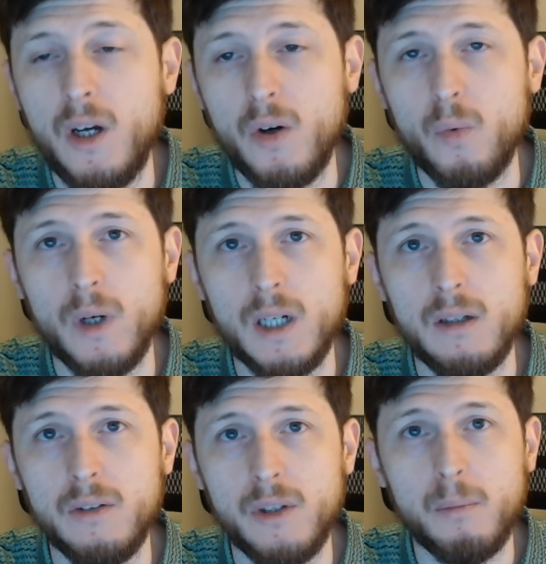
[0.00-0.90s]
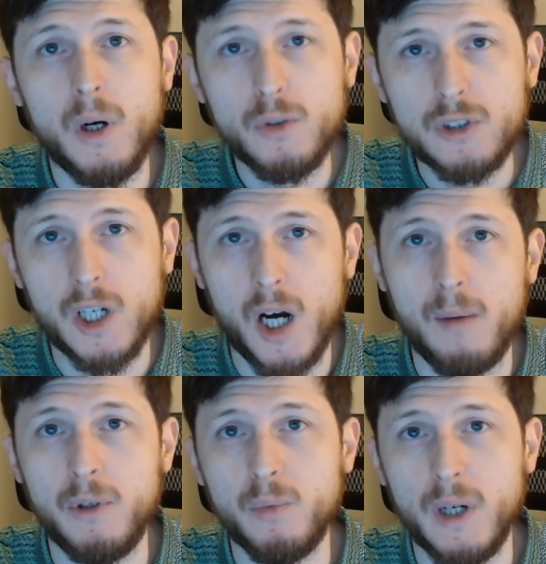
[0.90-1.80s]
Well, the most
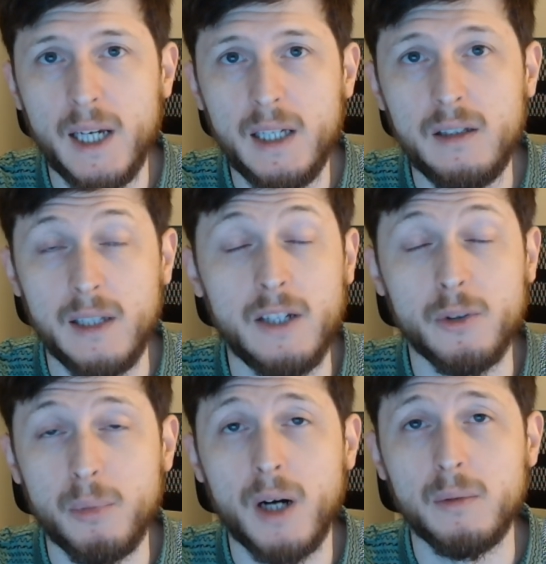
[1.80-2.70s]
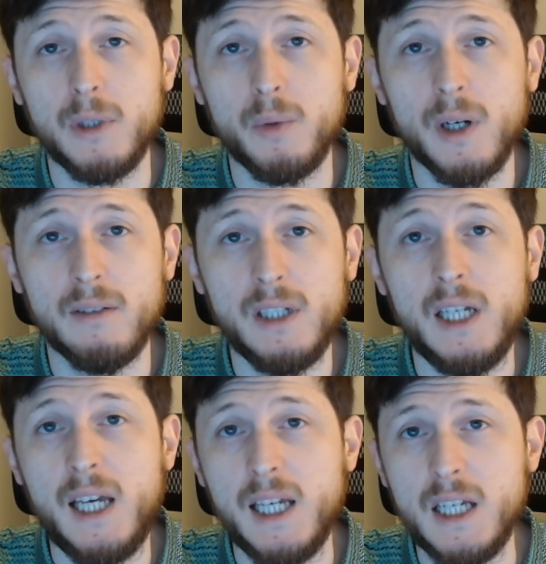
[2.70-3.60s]
common way, and you're probably aware of it,
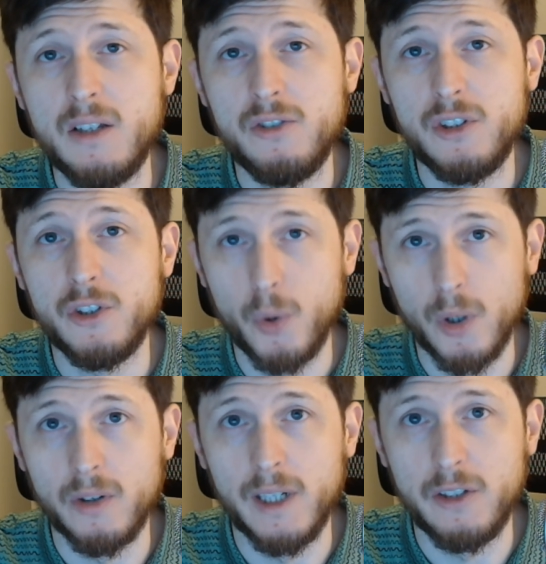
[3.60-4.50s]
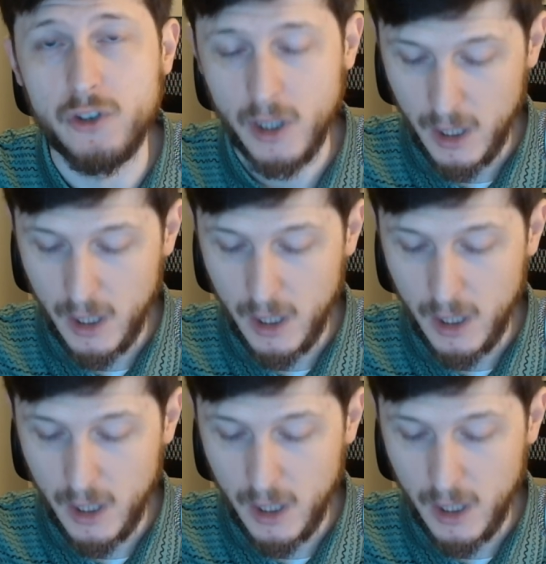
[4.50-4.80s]
is the torque wrench.